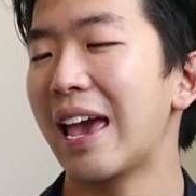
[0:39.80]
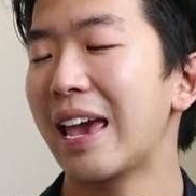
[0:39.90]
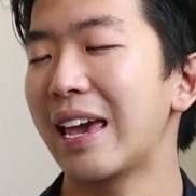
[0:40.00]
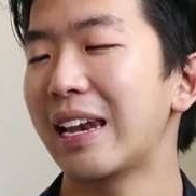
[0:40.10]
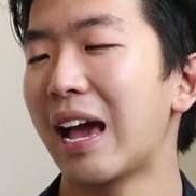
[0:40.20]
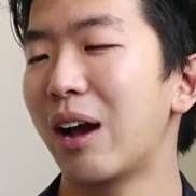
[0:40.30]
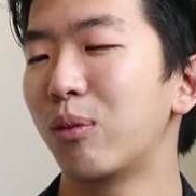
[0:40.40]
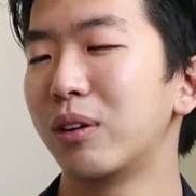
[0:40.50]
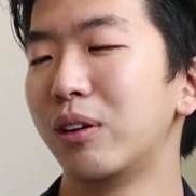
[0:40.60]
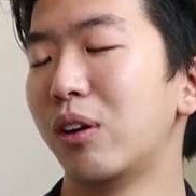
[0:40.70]
And I
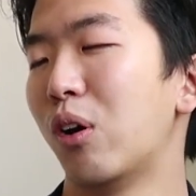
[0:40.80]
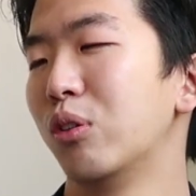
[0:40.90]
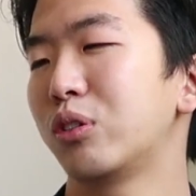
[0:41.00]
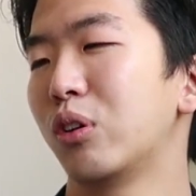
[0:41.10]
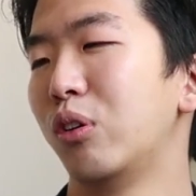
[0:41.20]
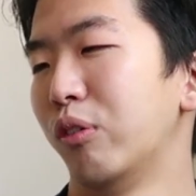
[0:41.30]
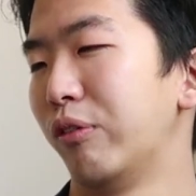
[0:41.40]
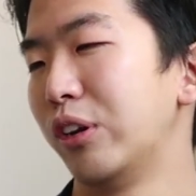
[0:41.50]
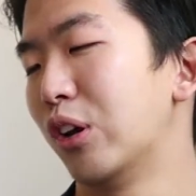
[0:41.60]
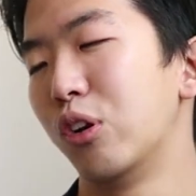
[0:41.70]
will also,
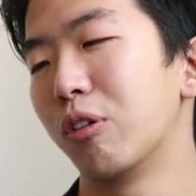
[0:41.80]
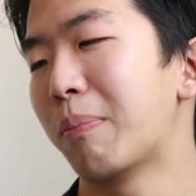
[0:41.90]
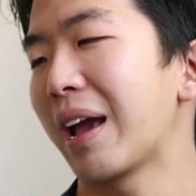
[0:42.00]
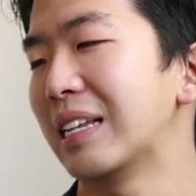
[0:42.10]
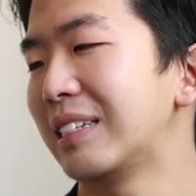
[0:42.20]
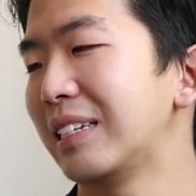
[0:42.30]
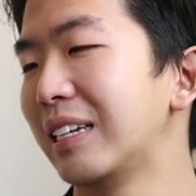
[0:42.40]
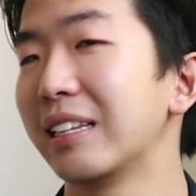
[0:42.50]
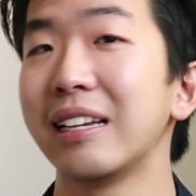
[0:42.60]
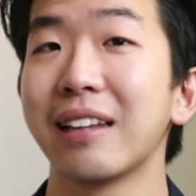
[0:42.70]
look back and
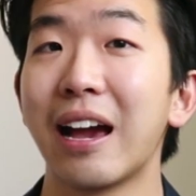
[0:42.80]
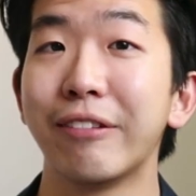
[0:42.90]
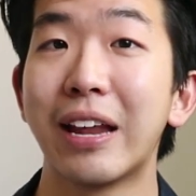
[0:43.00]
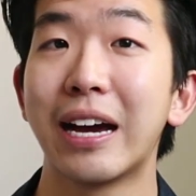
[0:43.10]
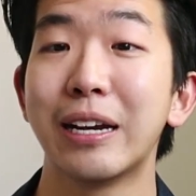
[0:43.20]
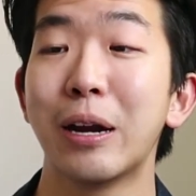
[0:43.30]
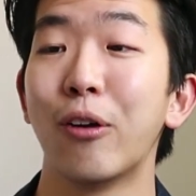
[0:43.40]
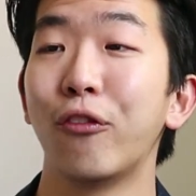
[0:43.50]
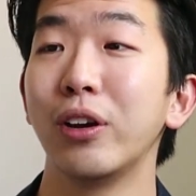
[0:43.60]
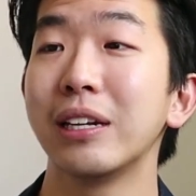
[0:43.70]
see the things I've done.
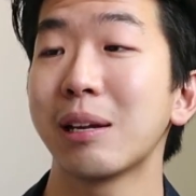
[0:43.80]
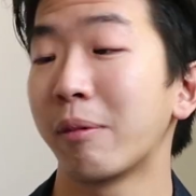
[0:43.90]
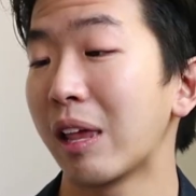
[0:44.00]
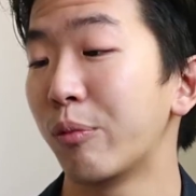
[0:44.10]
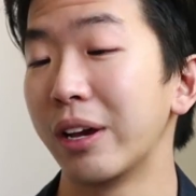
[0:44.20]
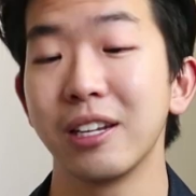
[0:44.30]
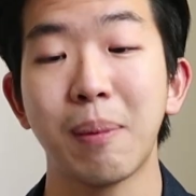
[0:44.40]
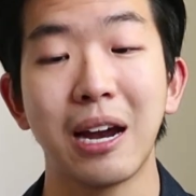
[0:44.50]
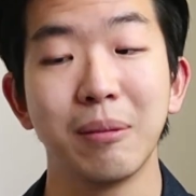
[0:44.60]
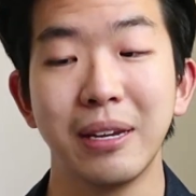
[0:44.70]
Hopefully some of them will
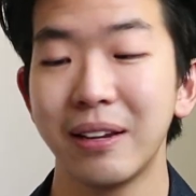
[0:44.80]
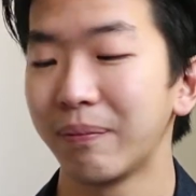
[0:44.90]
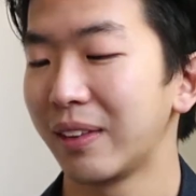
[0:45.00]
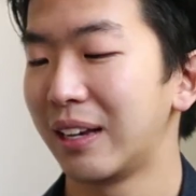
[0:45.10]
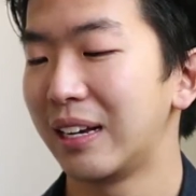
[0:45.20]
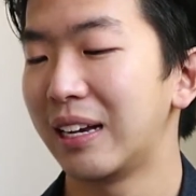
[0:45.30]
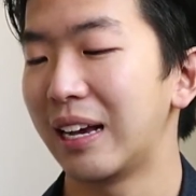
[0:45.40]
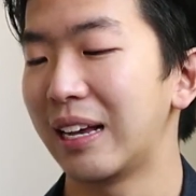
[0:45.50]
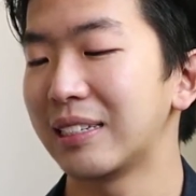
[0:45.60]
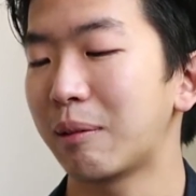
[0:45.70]
inspire me,
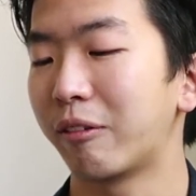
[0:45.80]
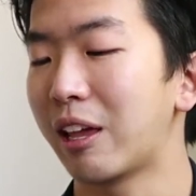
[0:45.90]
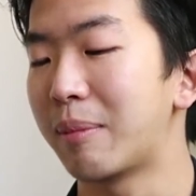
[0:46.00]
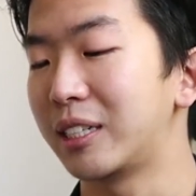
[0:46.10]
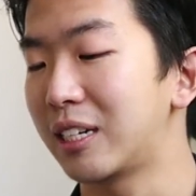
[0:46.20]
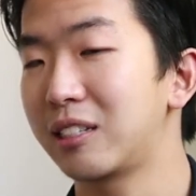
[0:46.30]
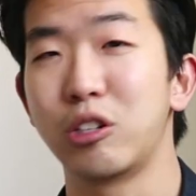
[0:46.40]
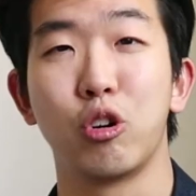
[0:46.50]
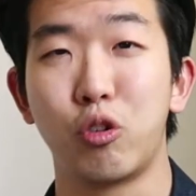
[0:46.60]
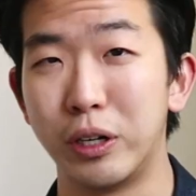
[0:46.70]
and some of them are
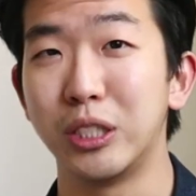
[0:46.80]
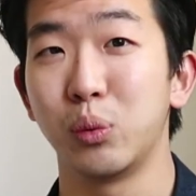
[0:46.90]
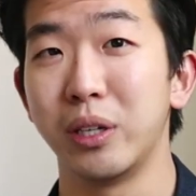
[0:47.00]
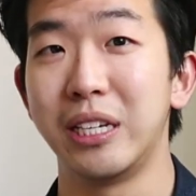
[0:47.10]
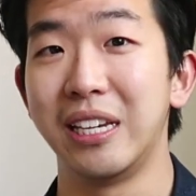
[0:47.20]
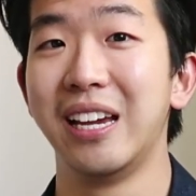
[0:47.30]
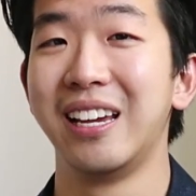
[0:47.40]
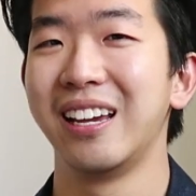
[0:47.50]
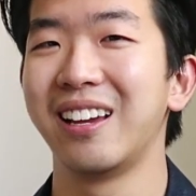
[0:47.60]
just so cringe-worthy.